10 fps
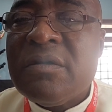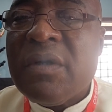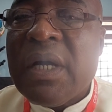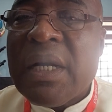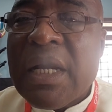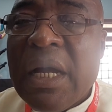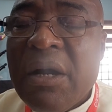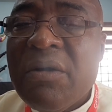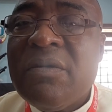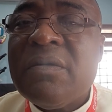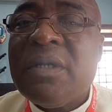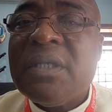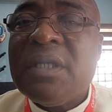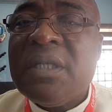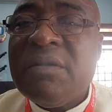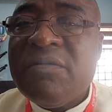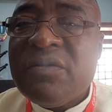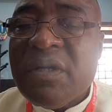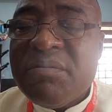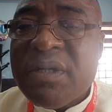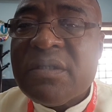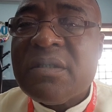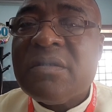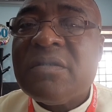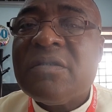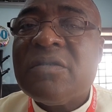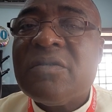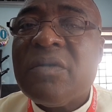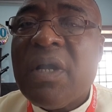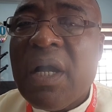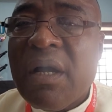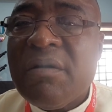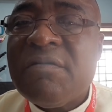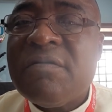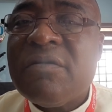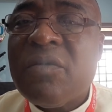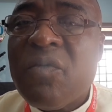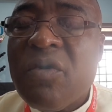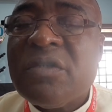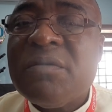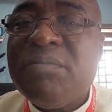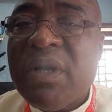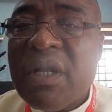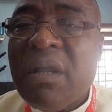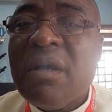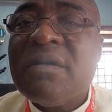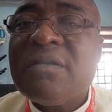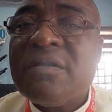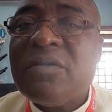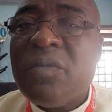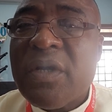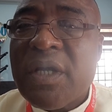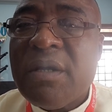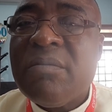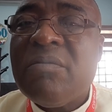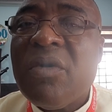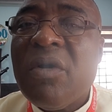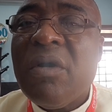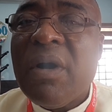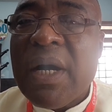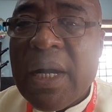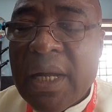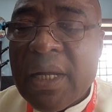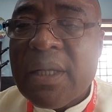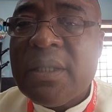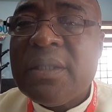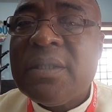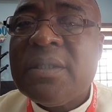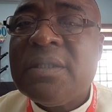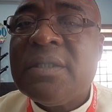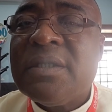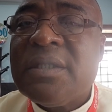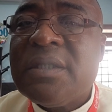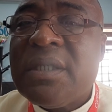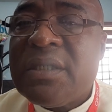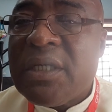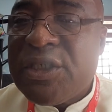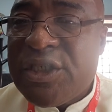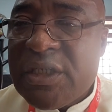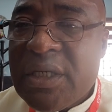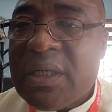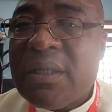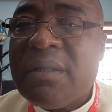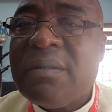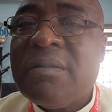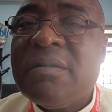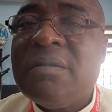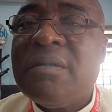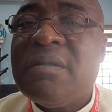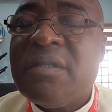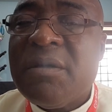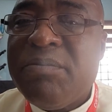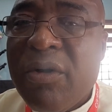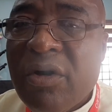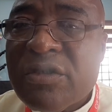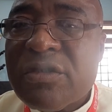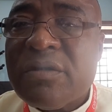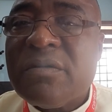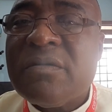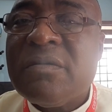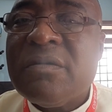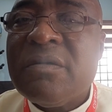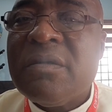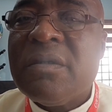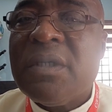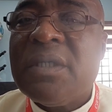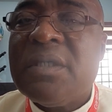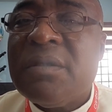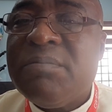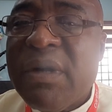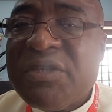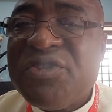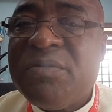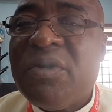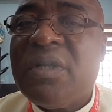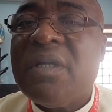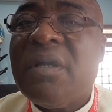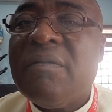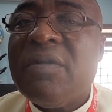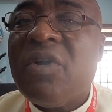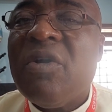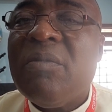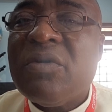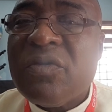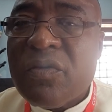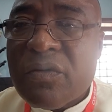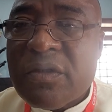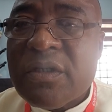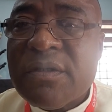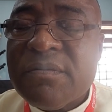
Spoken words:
to allow the individual persons to have what belongs to him or her. It's a share, it's a portion in the patrimony of the common good.